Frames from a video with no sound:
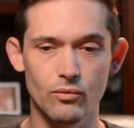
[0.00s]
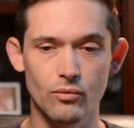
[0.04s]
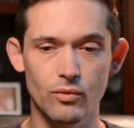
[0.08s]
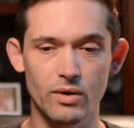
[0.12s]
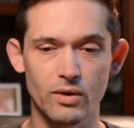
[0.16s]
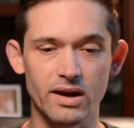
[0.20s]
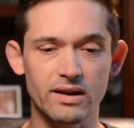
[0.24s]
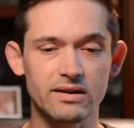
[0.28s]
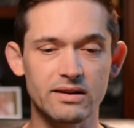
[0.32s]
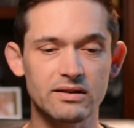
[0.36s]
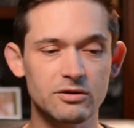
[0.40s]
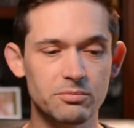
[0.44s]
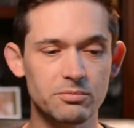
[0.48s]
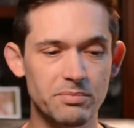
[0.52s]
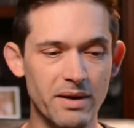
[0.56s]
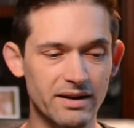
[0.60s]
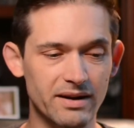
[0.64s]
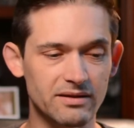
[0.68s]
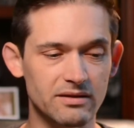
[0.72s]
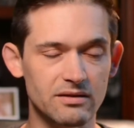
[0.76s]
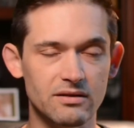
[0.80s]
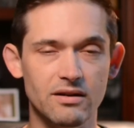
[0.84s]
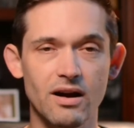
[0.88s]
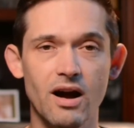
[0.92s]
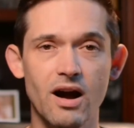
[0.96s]

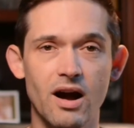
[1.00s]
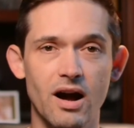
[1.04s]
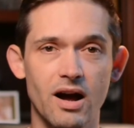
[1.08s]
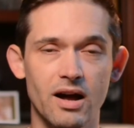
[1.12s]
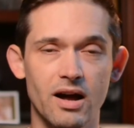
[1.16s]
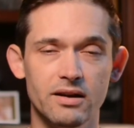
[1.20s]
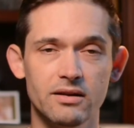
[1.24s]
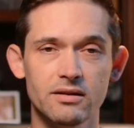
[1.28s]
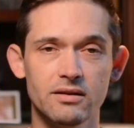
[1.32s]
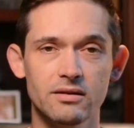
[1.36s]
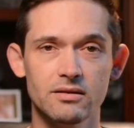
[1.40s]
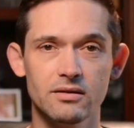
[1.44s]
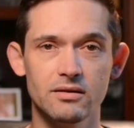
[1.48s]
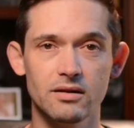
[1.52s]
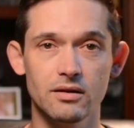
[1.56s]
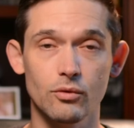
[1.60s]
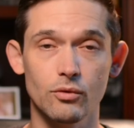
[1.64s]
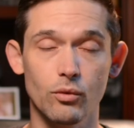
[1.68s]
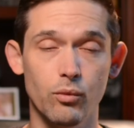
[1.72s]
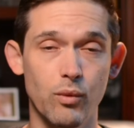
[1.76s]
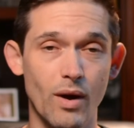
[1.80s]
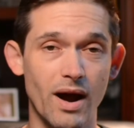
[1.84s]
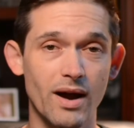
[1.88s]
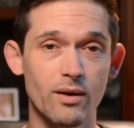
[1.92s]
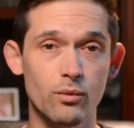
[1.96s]
expect God,
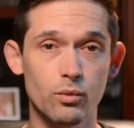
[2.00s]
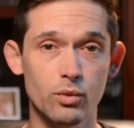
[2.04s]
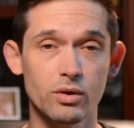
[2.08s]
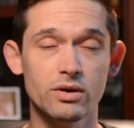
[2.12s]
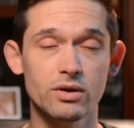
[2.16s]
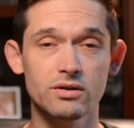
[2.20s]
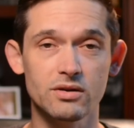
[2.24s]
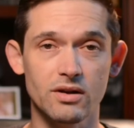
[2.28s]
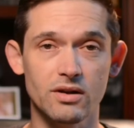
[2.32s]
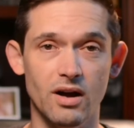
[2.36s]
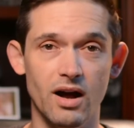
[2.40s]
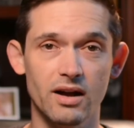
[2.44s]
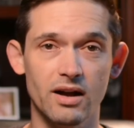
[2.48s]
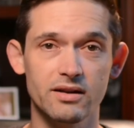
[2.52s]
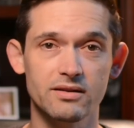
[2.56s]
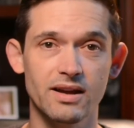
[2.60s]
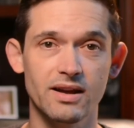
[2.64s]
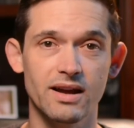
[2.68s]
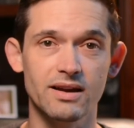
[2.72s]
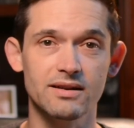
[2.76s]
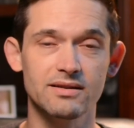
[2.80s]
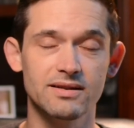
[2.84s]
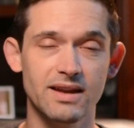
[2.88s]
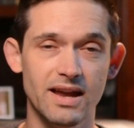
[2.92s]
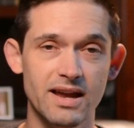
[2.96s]
and why would God
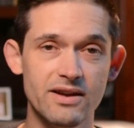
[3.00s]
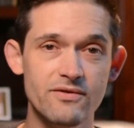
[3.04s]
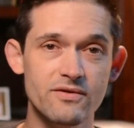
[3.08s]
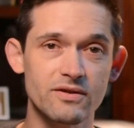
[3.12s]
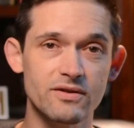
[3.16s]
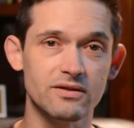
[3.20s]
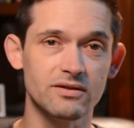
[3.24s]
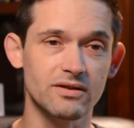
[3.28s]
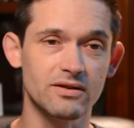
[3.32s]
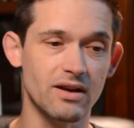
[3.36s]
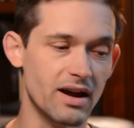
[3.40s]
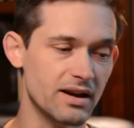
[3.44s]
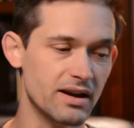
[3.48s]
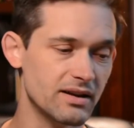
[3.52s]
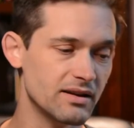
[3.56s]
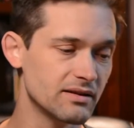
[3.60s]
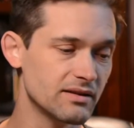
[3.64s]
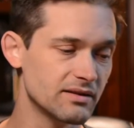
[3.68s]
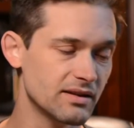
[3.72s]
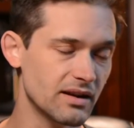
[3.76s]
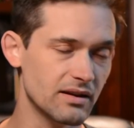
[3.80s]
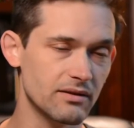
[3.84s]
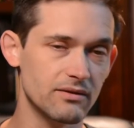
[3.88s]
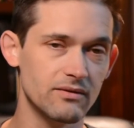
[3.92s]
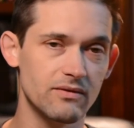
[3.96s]
take David's side
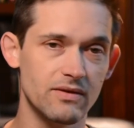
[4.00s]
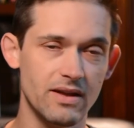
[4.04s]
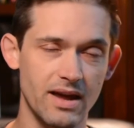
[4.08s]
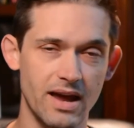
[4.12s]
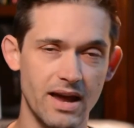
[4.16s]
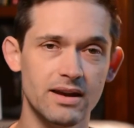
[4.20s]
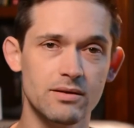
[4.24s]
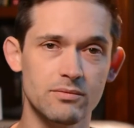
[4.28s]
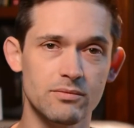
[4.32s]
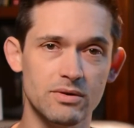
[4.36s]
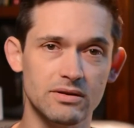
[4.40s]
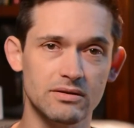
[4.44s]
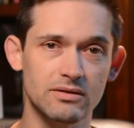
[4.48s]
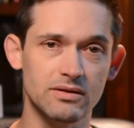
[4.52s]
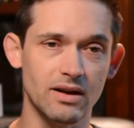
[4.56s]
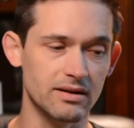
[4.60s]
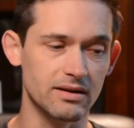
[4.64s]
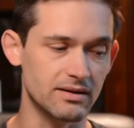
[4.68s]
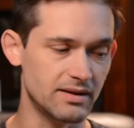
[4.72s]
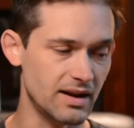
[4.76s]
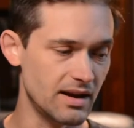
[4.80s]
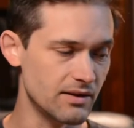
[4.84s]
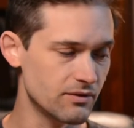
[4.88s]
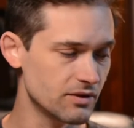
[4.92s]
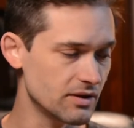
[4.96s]
instead of the enemy's side?
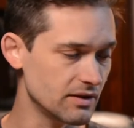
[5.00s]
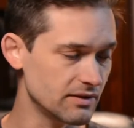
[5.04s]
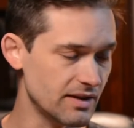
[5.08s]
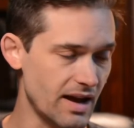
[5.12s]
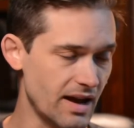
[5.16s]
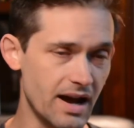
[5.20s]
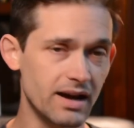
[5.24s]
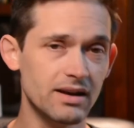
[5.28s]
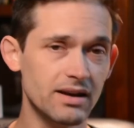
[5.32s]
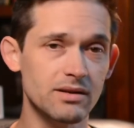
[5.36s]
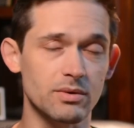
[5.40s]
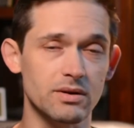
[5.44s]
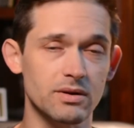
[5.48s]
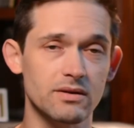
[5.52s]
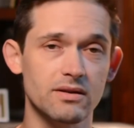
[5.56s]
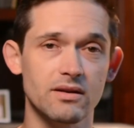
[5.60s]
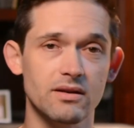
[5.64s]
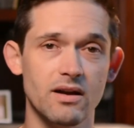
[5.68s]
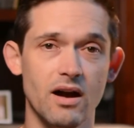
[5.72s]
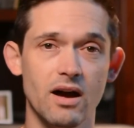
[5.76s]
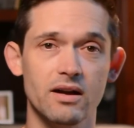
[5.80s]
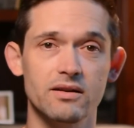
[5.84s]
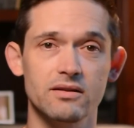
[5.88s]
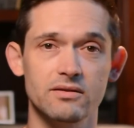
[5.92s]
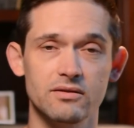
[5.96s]
David is adamant that
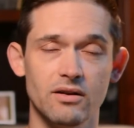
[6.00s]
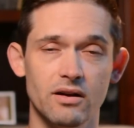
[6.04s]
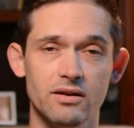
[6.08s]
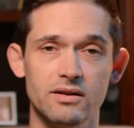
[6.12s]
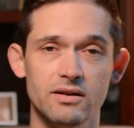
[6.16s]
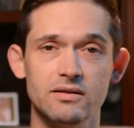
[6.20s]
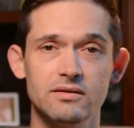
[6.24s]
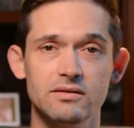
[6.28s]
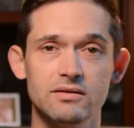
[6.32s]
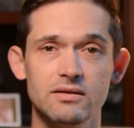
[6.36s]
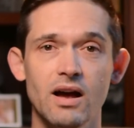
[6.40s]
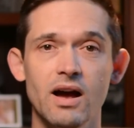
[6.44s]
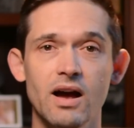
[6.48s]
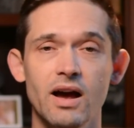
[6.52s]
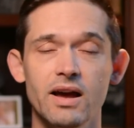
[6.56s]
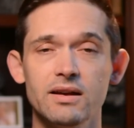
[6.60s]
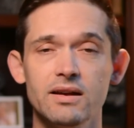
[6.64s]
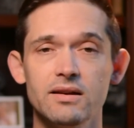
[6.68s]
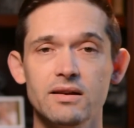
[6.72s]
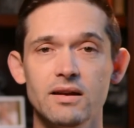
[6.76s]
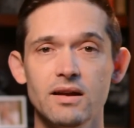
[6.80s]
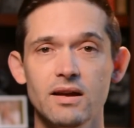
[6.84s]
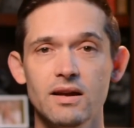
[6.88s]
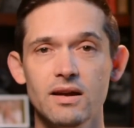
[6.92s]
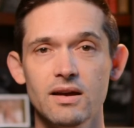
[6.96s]
God is on his side.
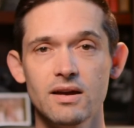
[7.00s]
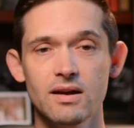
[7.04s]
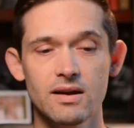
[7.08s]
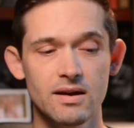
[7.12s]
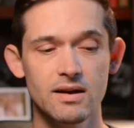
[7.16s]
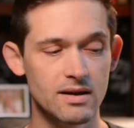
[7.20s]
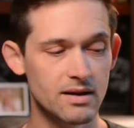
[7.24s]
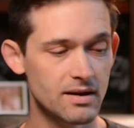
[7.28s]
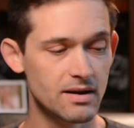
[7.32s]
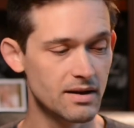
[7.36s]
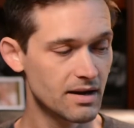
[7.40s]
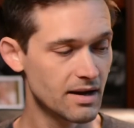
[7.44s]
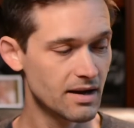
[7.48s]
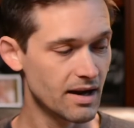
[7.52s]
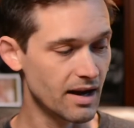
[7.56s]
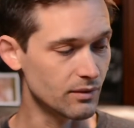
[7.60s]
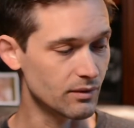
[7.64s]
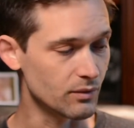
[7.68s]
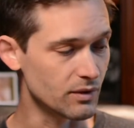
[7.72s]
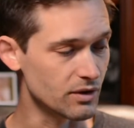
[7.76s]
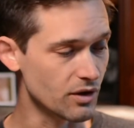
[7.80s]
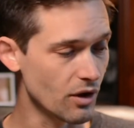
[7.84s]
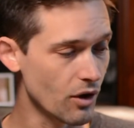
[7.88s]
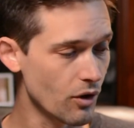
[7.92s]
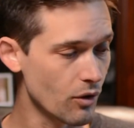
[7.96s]
And
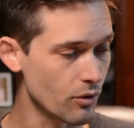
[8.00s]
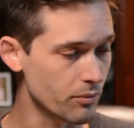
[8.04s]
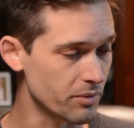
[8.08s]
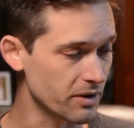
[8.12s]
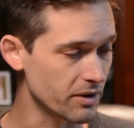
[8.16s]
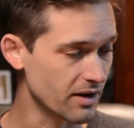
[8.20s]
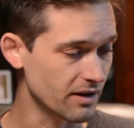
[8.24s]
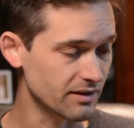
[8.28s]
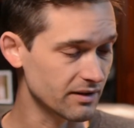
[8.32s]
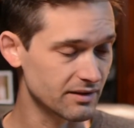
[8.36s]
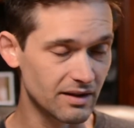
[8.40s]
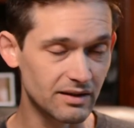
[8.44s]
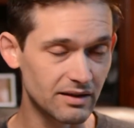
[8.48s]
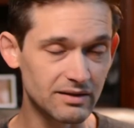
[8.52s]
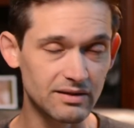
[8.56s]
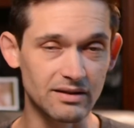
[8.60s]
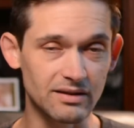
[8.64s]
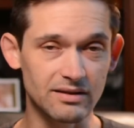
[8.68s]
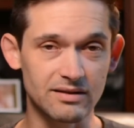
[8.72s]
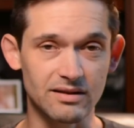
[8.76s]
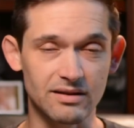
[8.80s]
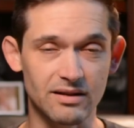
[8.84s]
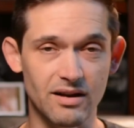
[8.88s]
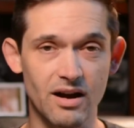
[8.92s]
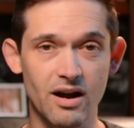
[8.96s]
we know because this
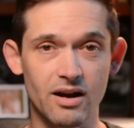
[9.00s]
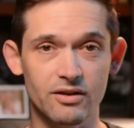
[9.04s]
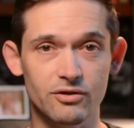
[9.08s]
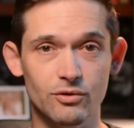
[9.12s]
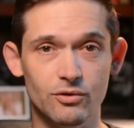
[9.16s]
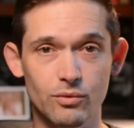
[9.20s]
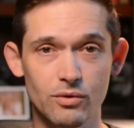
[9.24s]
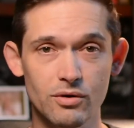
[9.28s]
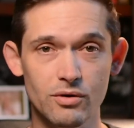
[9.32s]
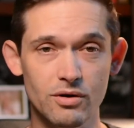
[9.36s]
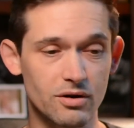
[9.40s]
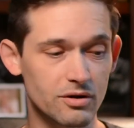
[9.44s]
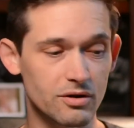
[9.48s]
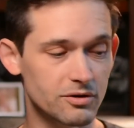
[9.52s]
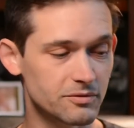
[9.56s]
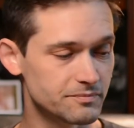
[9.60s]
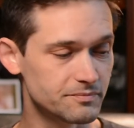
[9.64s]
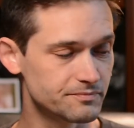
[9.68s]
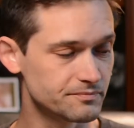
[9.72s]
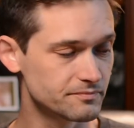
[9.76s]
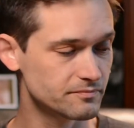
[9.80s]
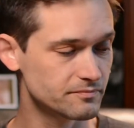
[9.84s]
is in God's word